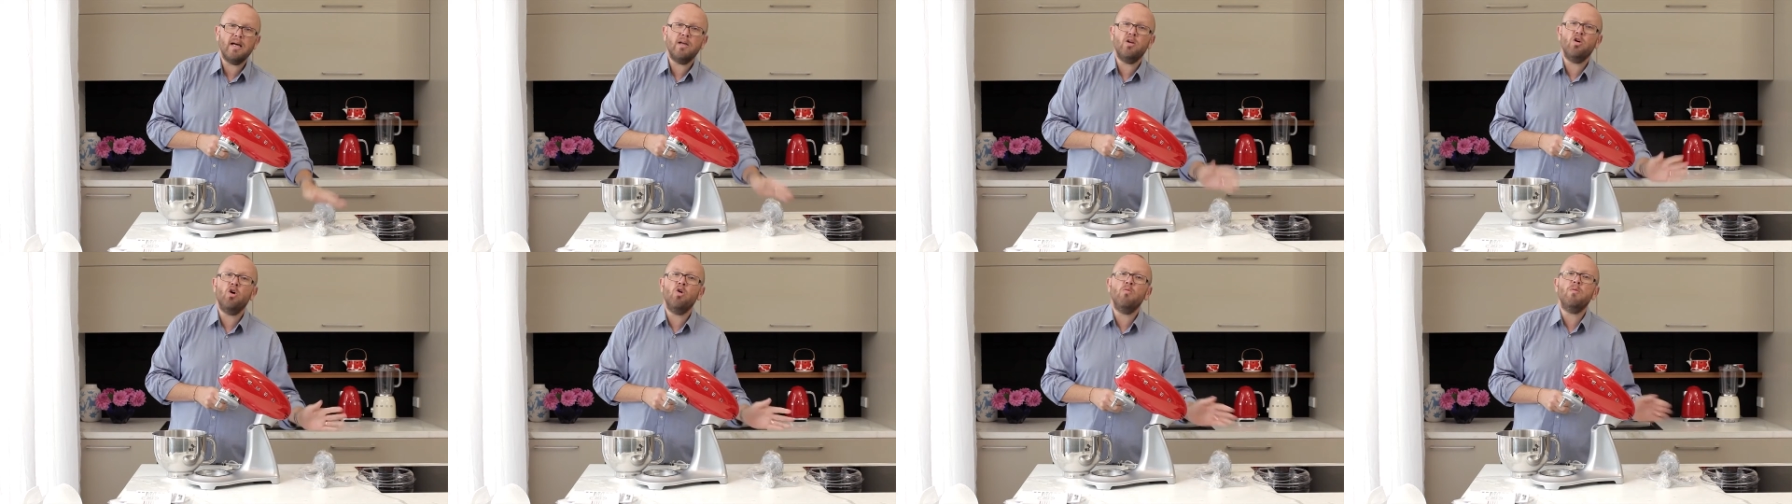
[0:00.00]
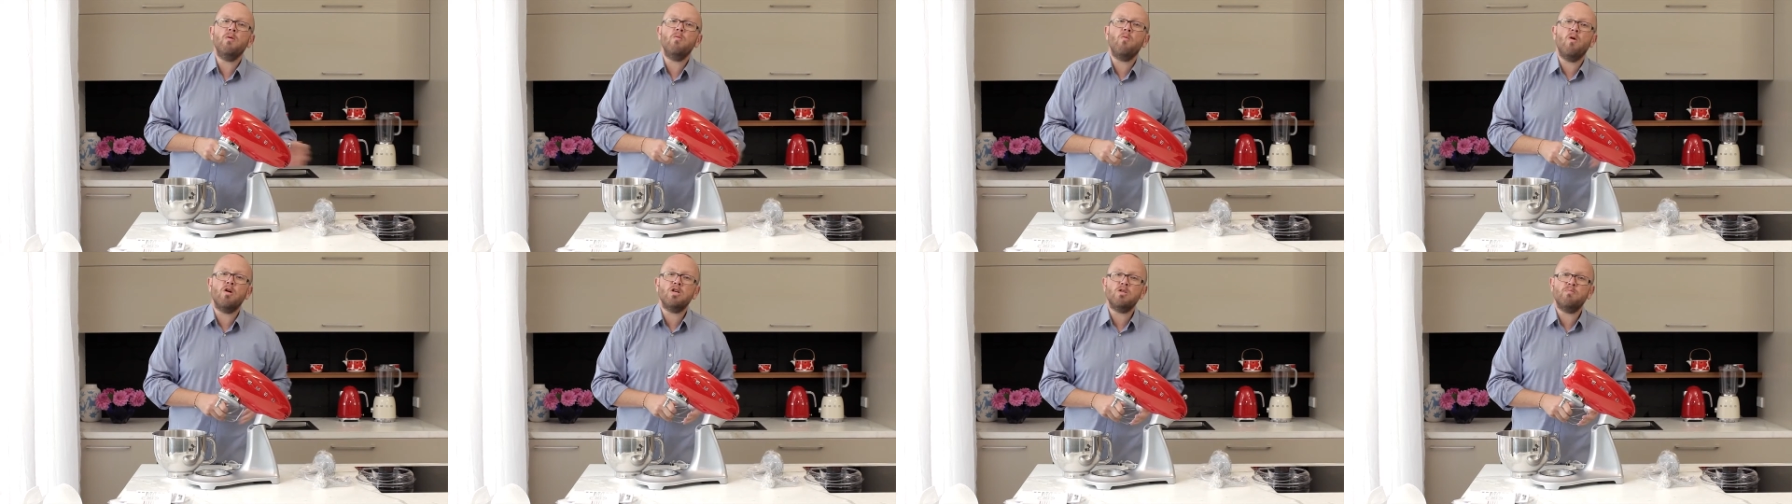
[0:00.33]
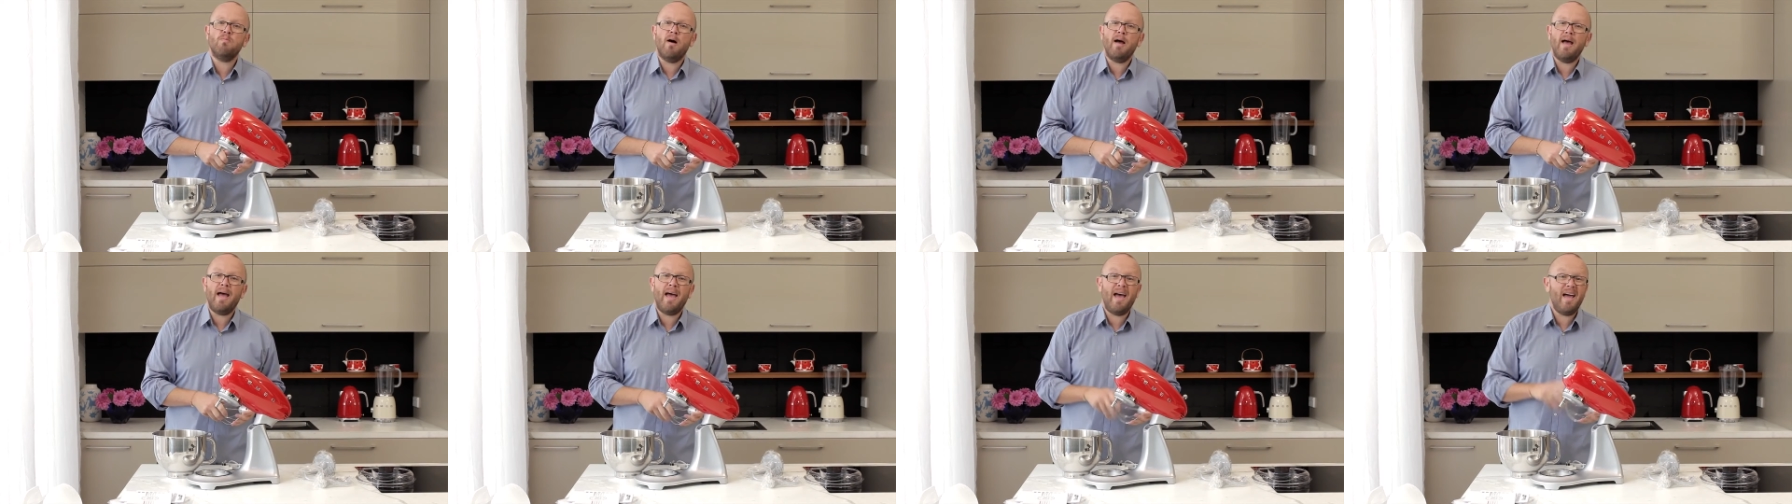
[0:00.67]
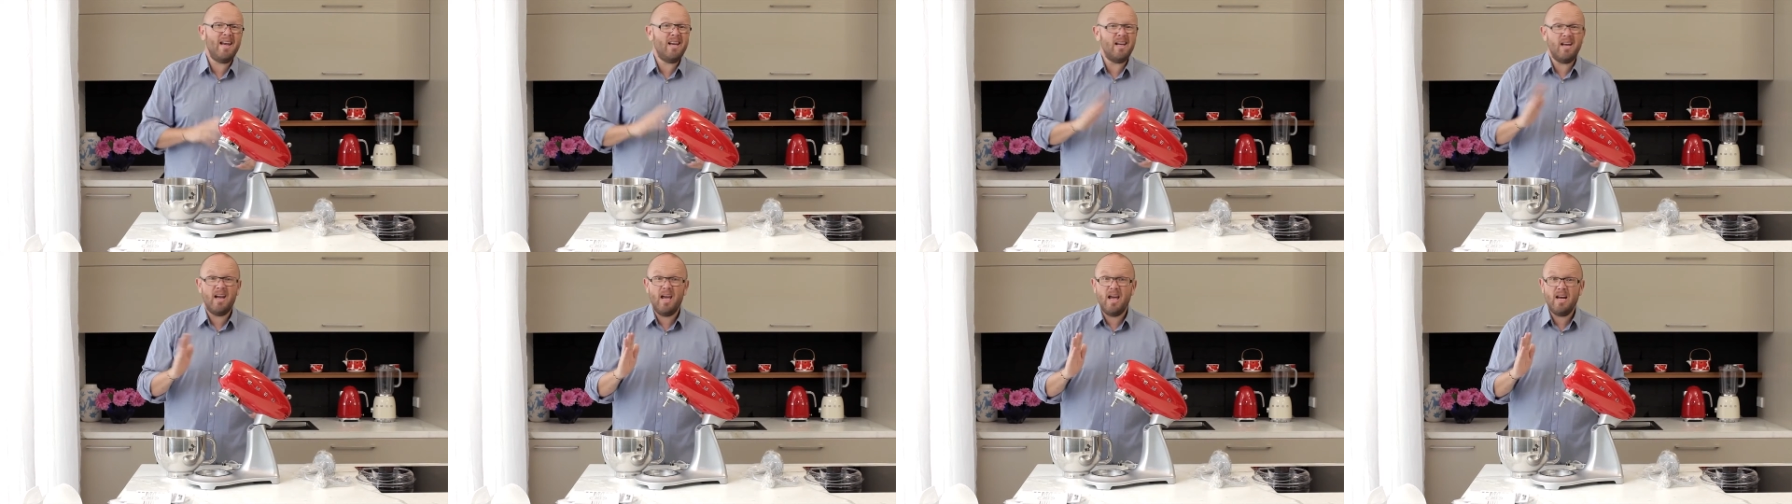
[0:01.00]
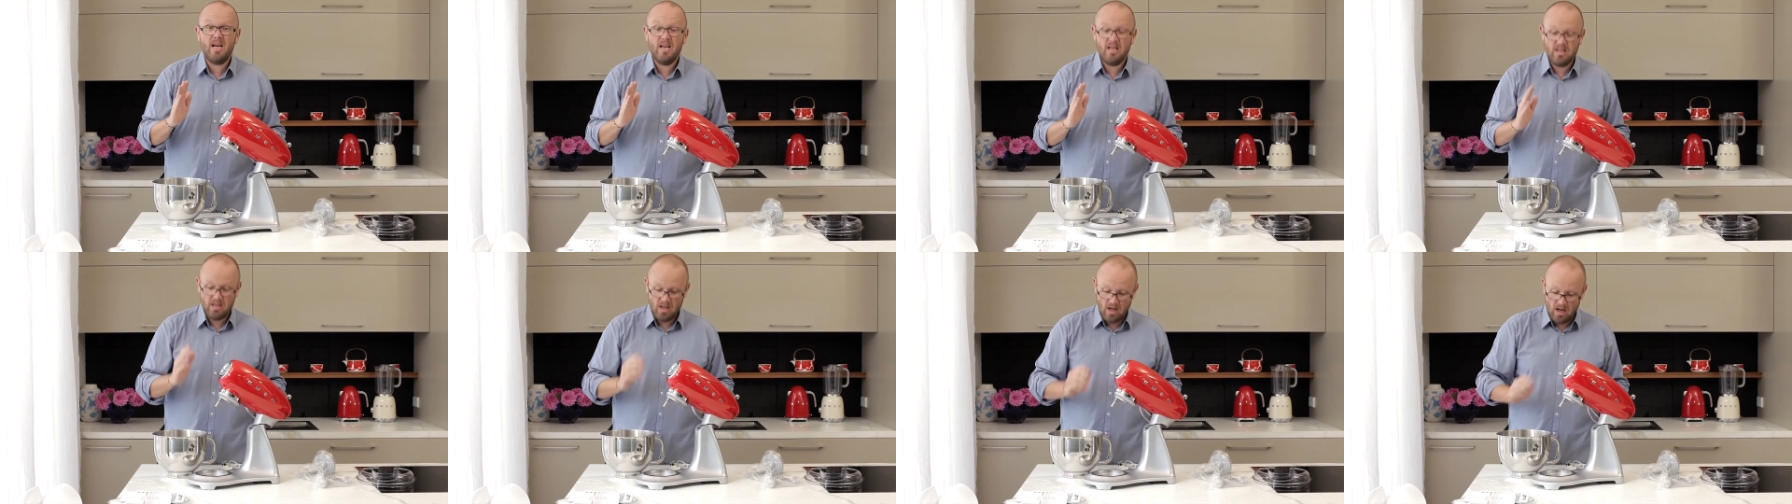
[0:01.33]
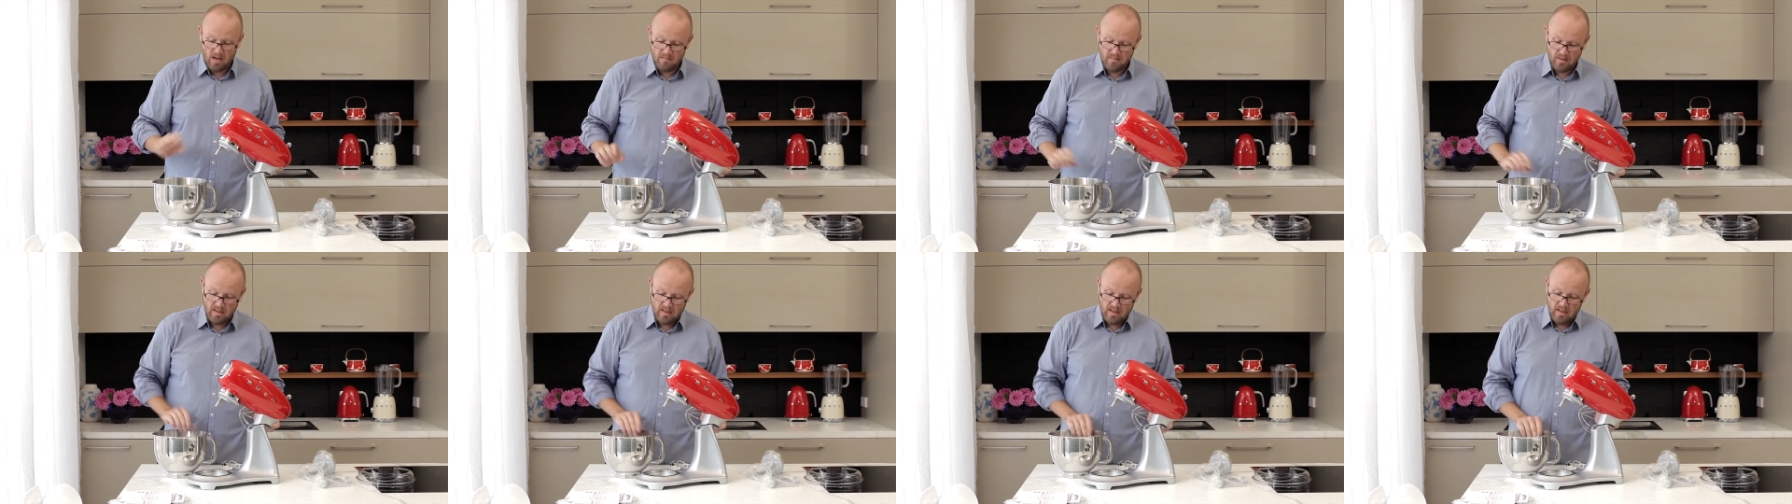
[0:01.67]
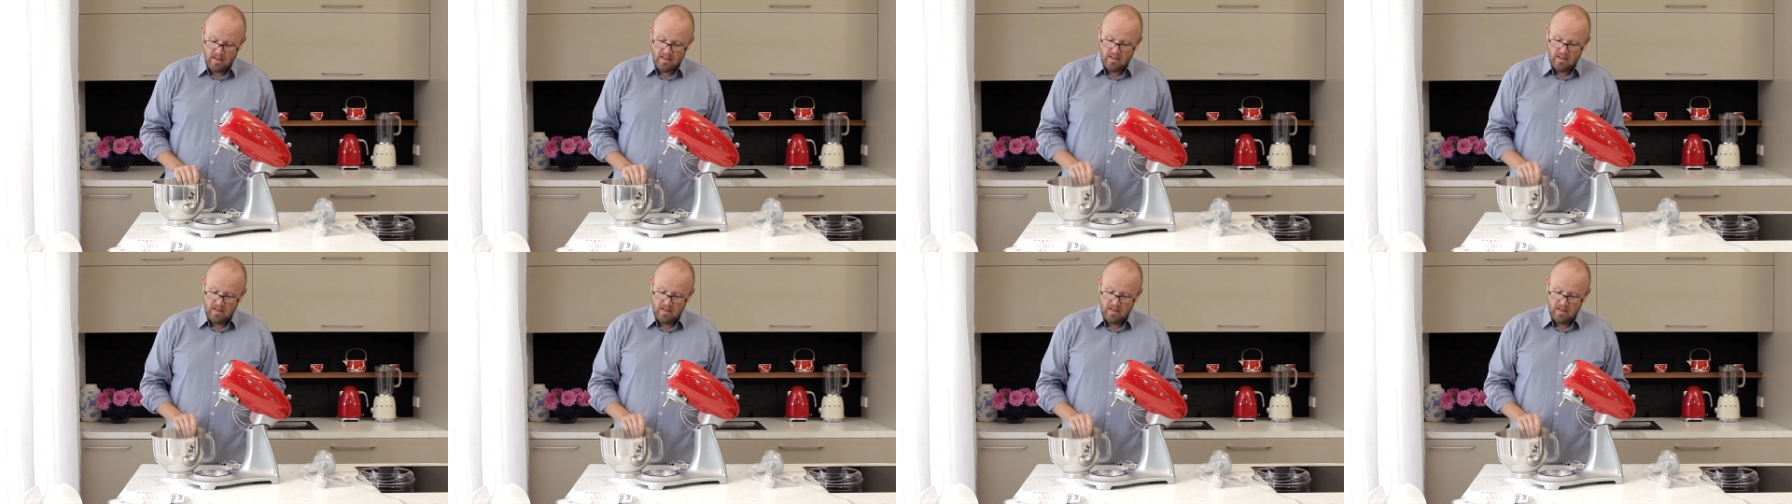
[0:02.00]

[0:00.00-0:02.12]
can all be washed by hand at any time